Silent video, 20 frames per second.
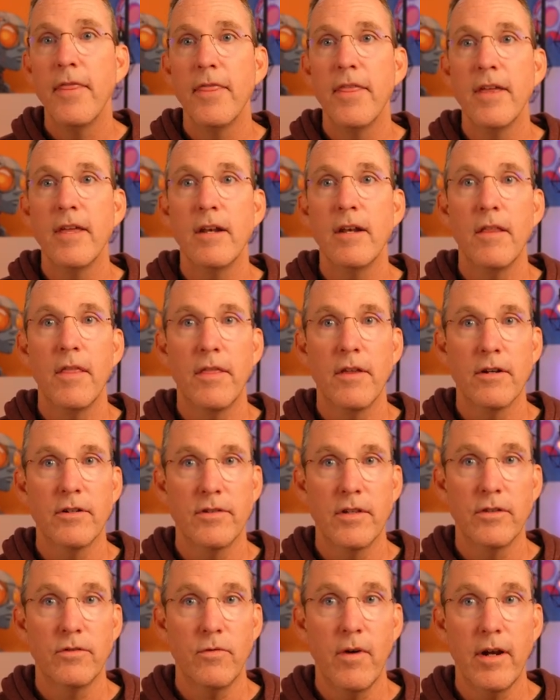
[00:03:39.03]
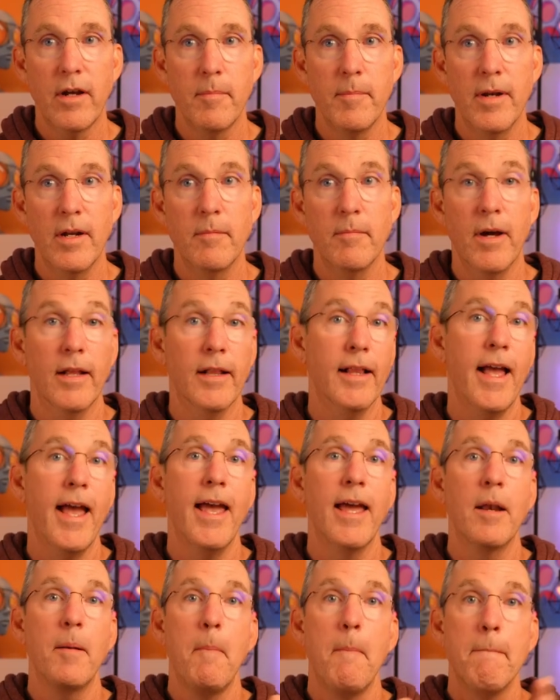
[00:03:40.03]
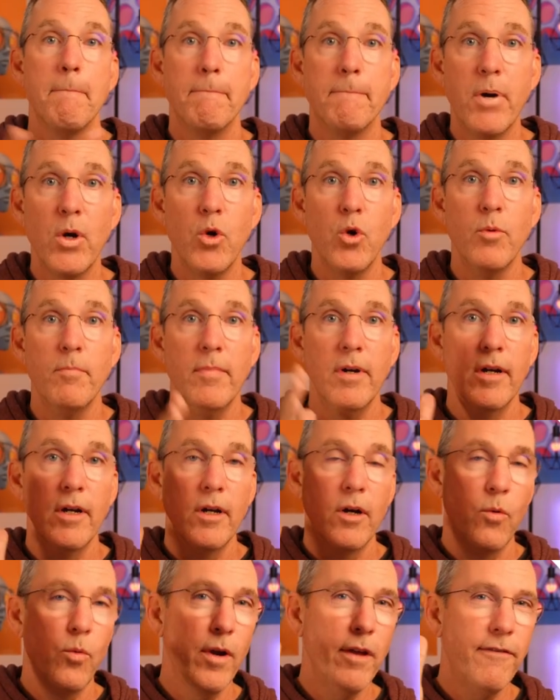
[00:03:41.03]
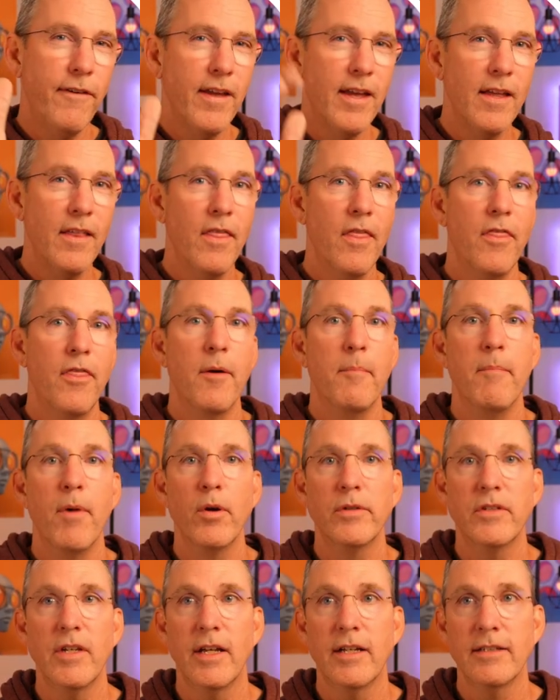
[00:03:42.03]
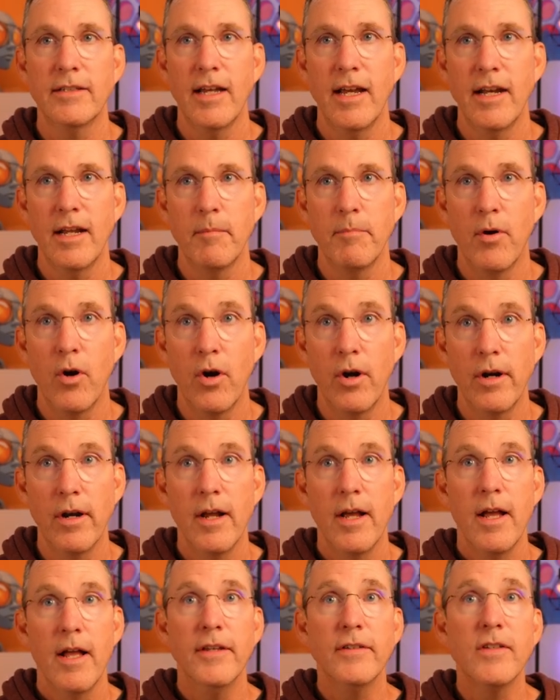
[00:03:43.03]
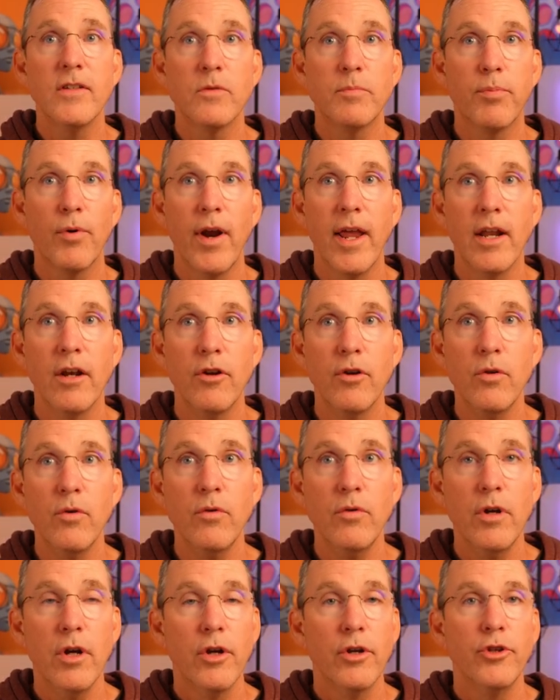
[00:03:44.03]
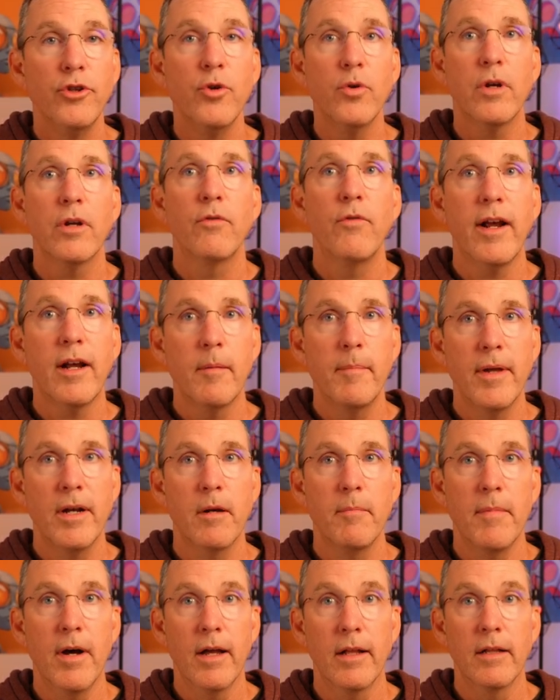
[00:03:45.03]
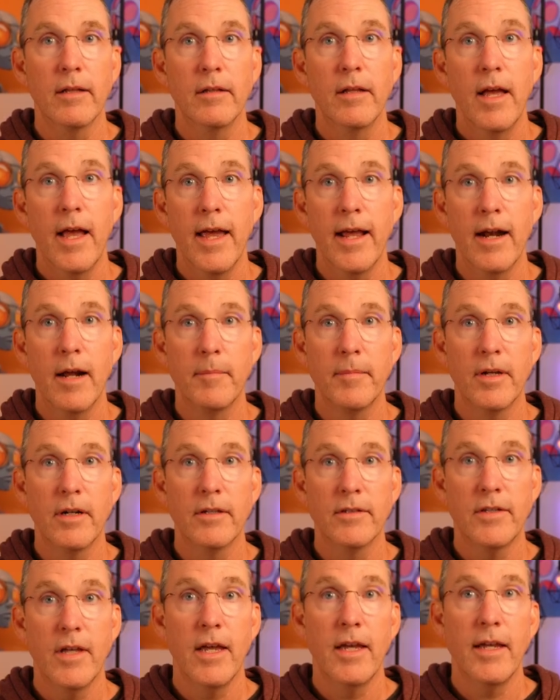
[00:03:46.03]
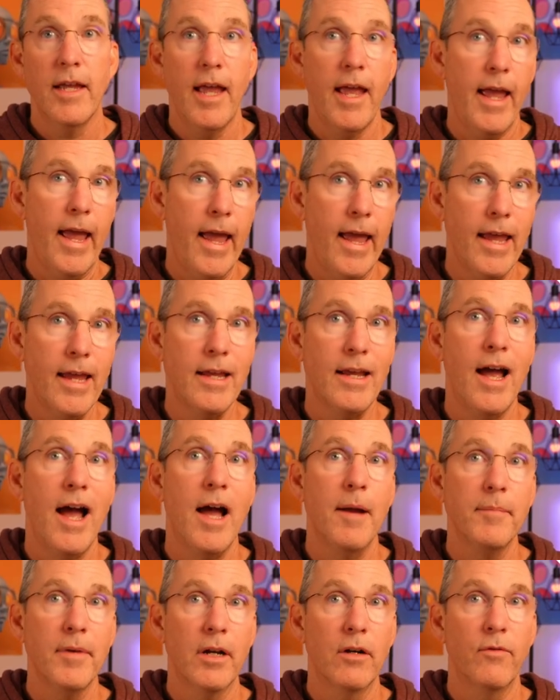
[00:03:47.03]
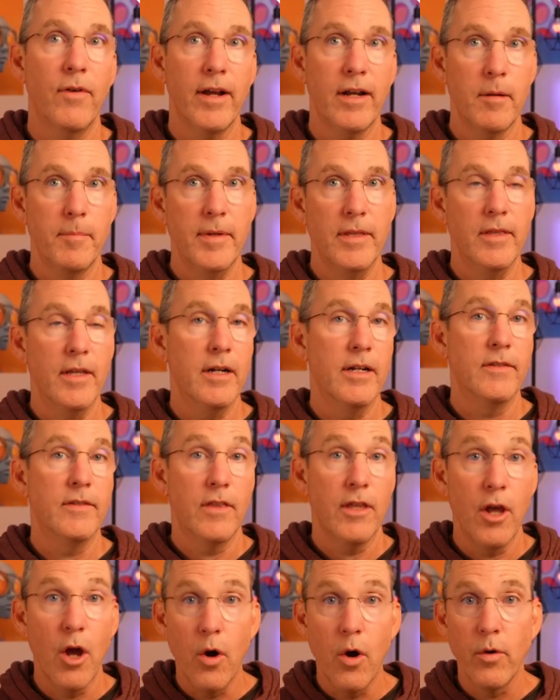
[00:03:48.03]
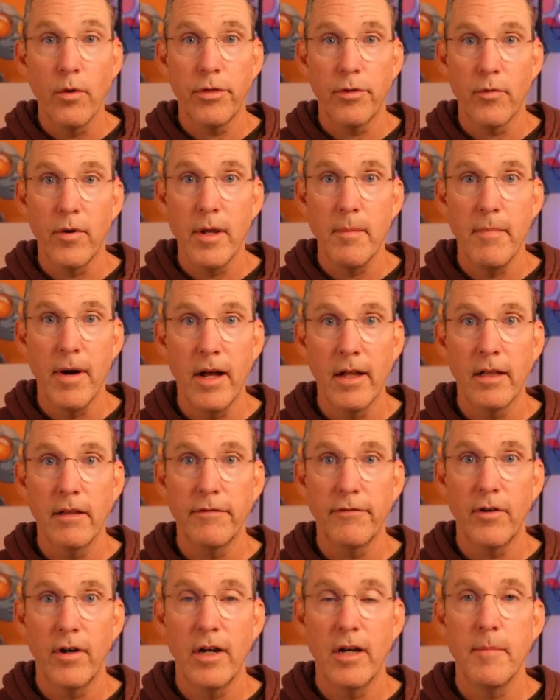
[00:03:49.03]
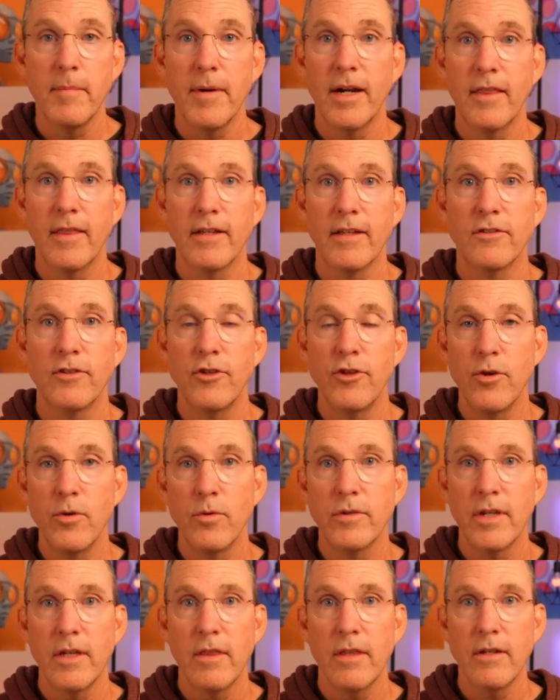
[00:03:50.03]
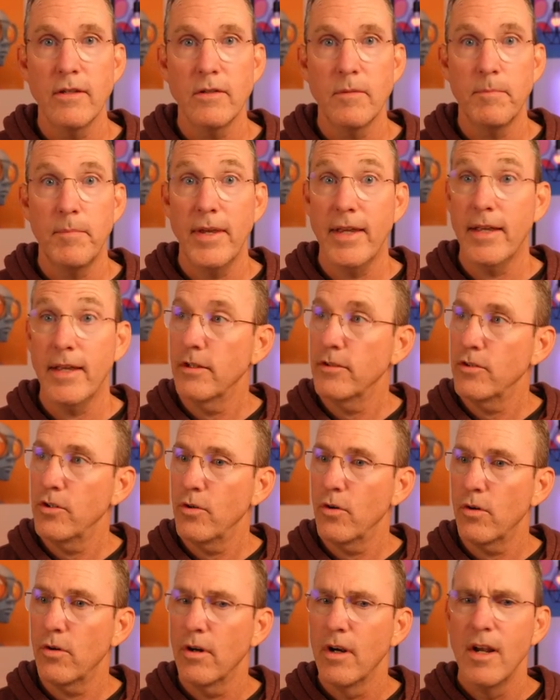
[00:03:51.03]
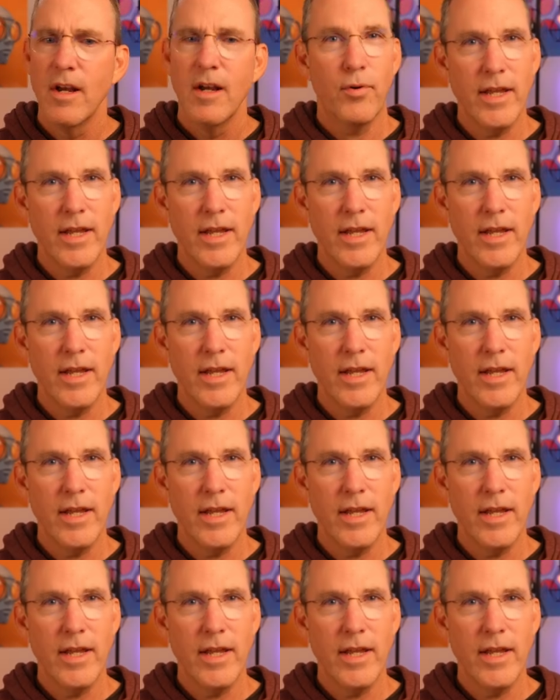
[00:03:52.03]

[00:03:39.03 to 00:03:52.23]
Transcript: And then there's this recommended model and boom, we've hit the most exciting part. This is brand new. You can recommend a model and I'm going to say, hey, I'm going to recommend that it's the O3 model for anybody that's using this because you're